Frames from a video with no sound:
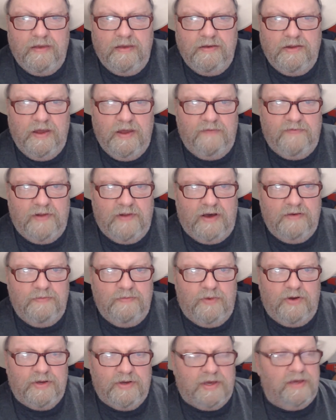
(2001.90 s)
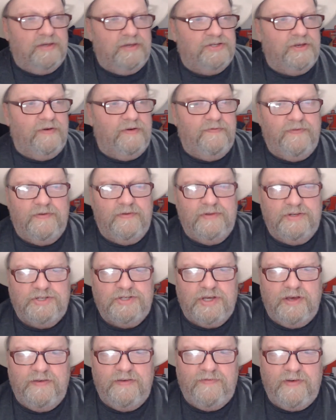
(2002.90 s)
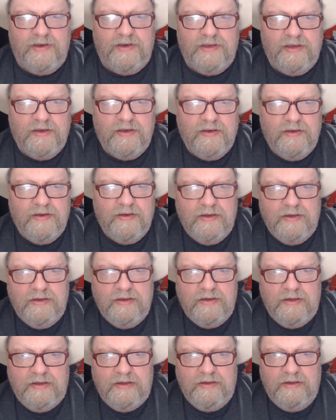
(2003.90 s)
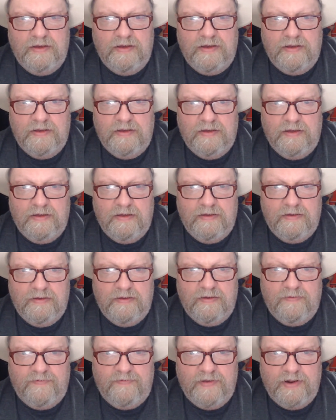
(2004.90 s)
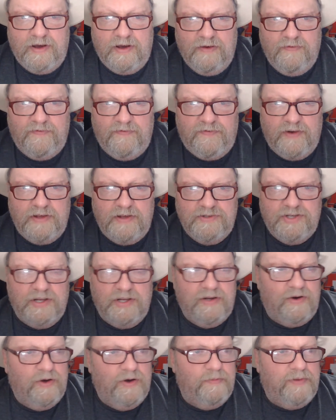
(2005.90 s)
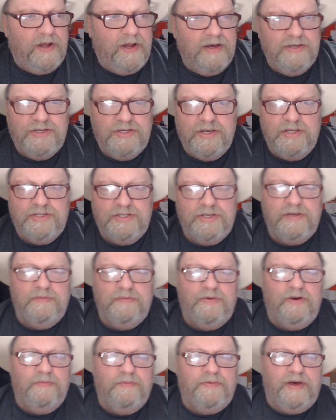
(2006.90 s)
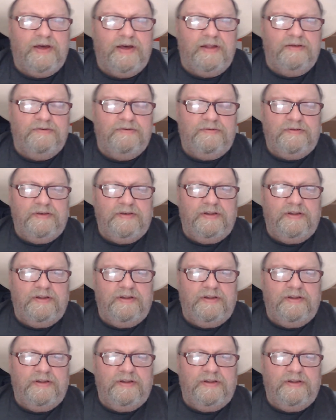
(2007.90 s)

Never know, you might get yourself on the TV. If you know friends in high places, you might better,